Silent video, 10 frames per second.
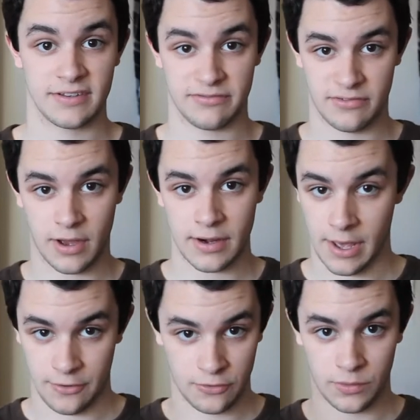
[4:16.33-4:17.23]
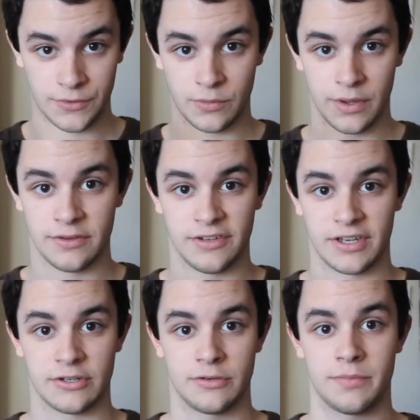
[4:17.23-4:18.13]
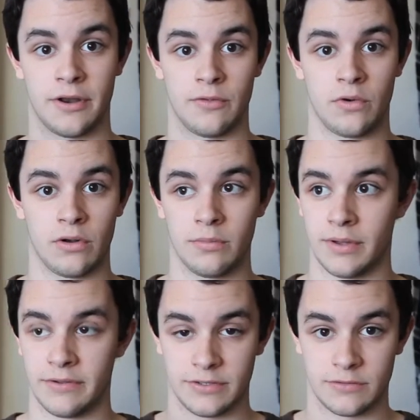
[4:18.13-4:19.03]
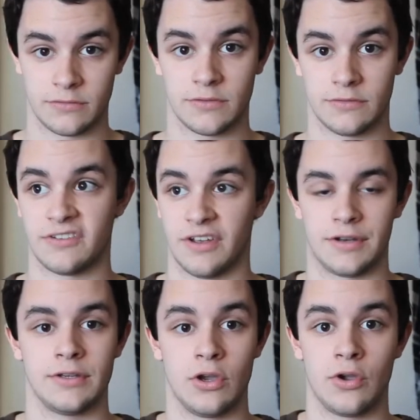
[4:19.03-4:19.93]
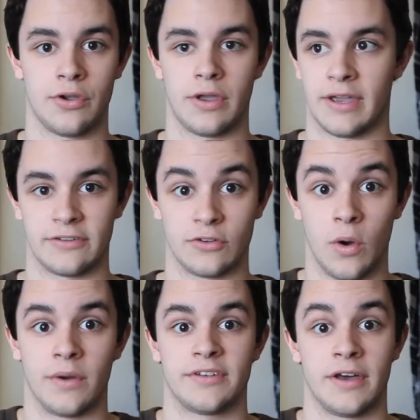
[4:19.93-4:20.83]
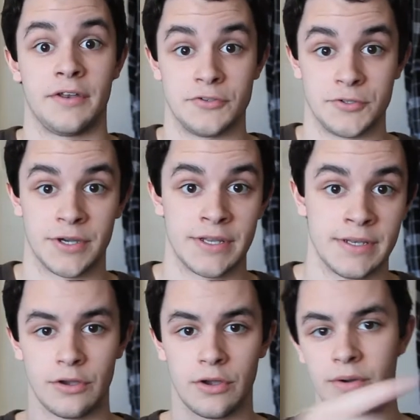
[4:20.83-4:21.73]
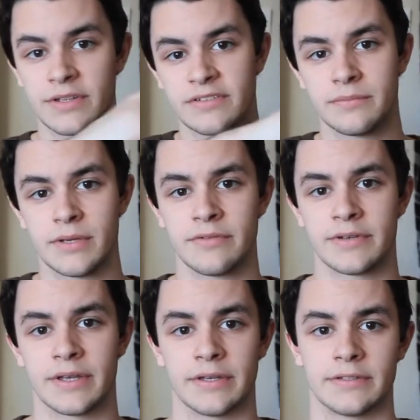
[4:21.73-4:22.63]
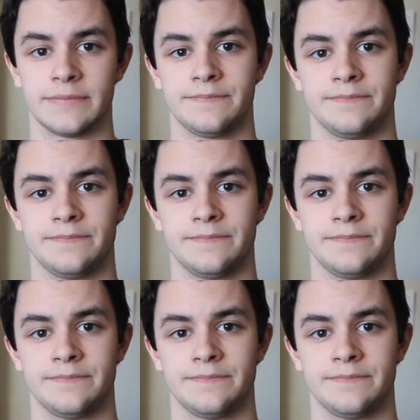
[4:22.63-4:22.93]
If not, I don't know what the weather's like in your part of the world, but if it's sunny, I guess go outside and enjoy it. Go get some beaver tails.